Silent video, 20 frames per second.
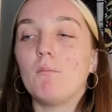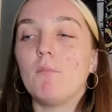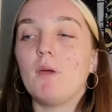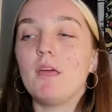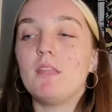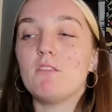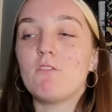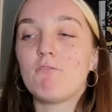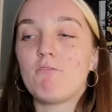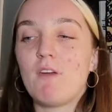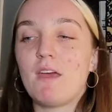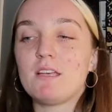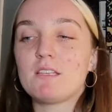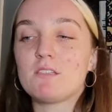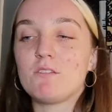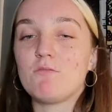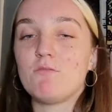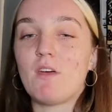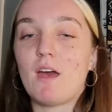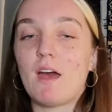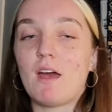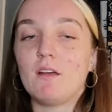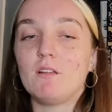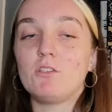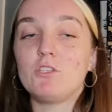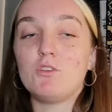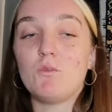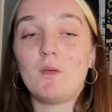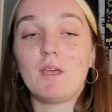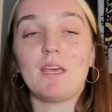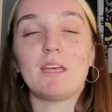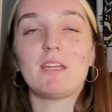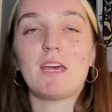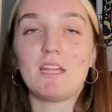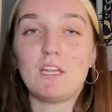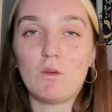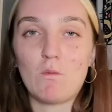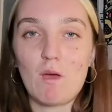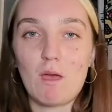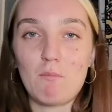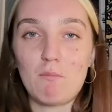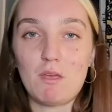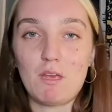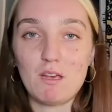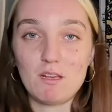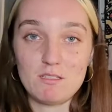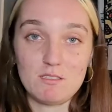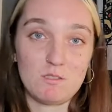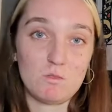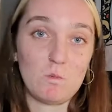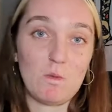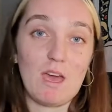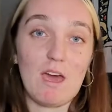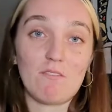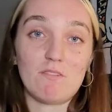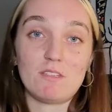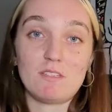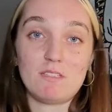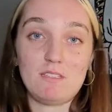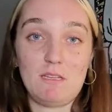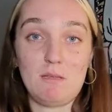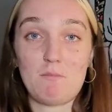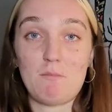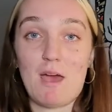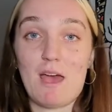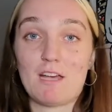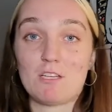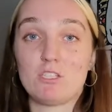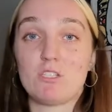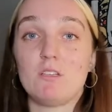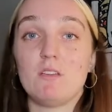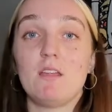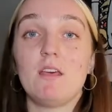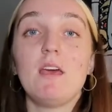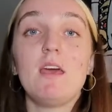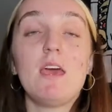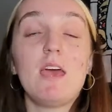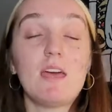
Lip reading: In the face of that, doing it anyway because we have this deep passion